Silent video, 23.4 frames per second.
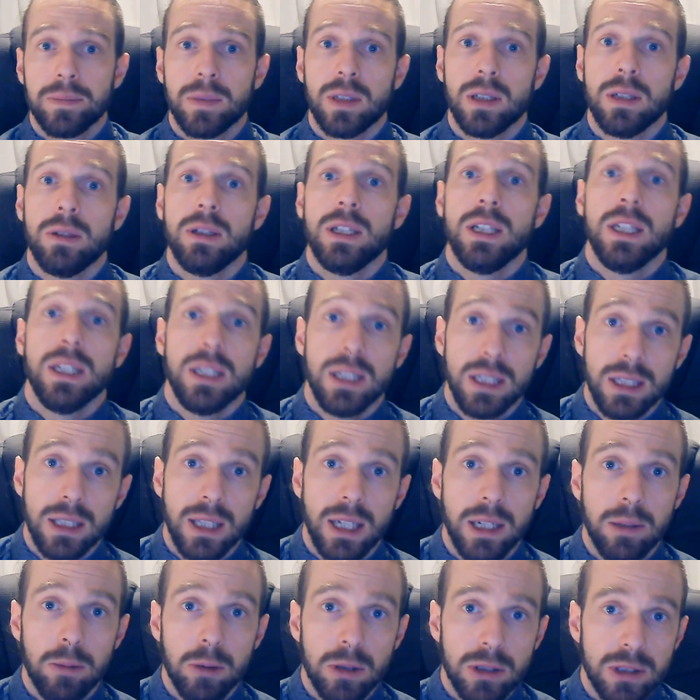indie
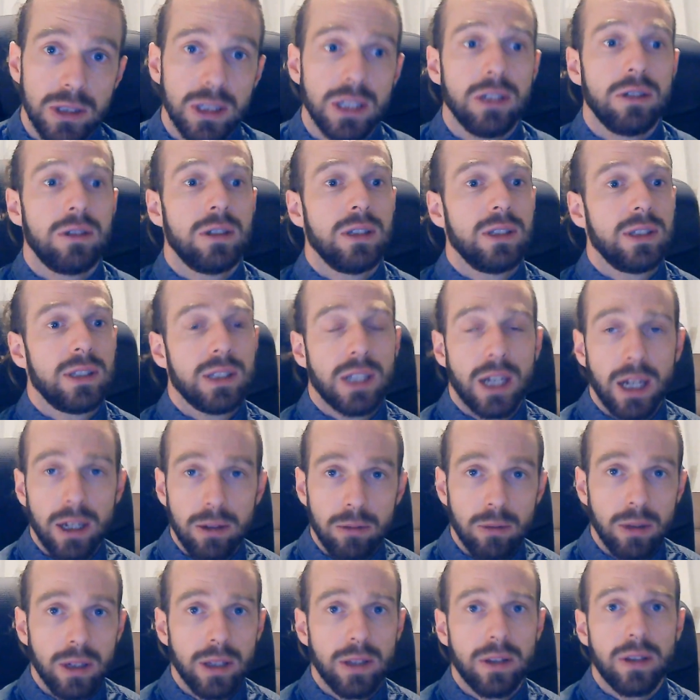labels that you can sign
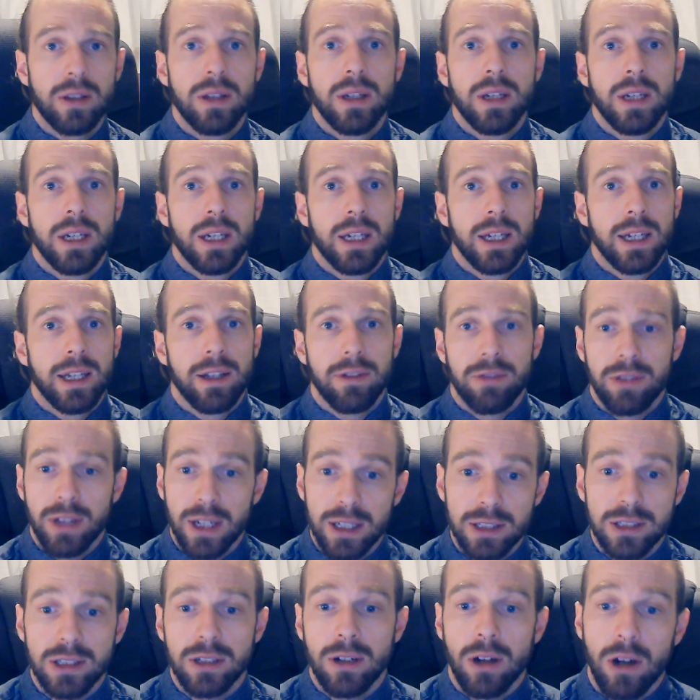with if
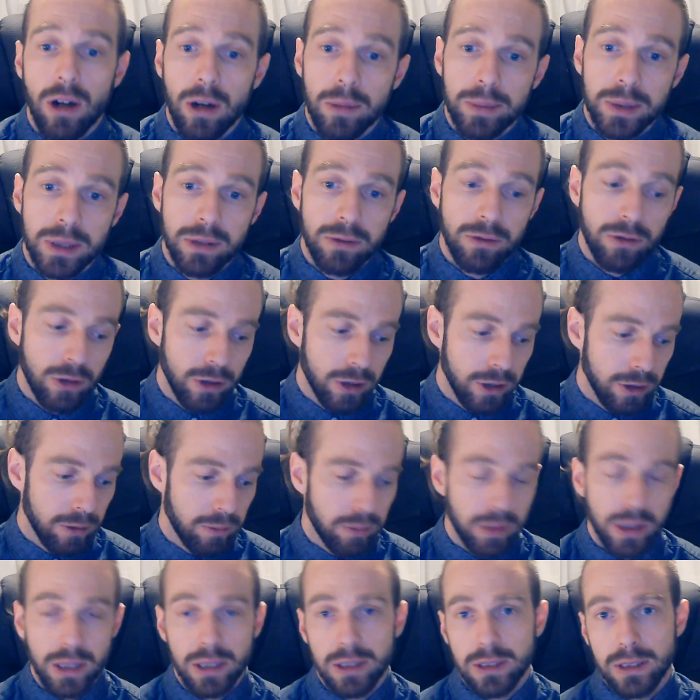that's an option for you,
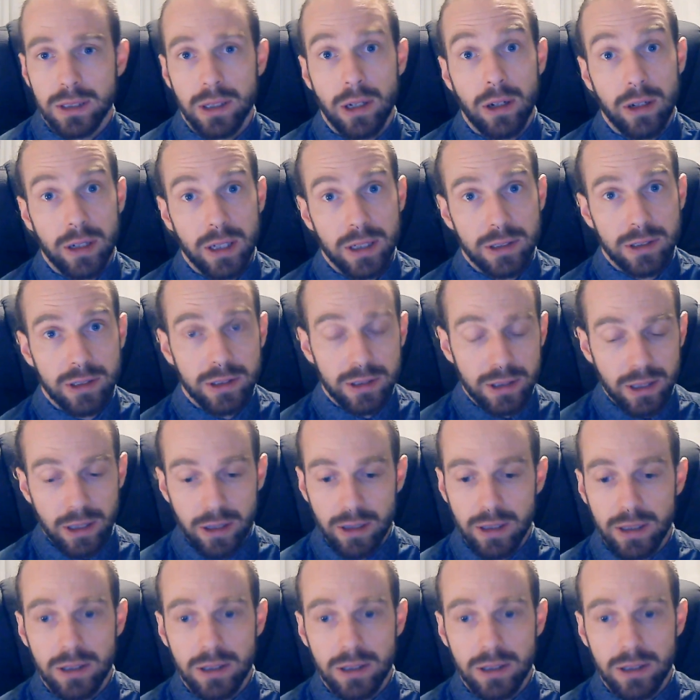but it's not necessary.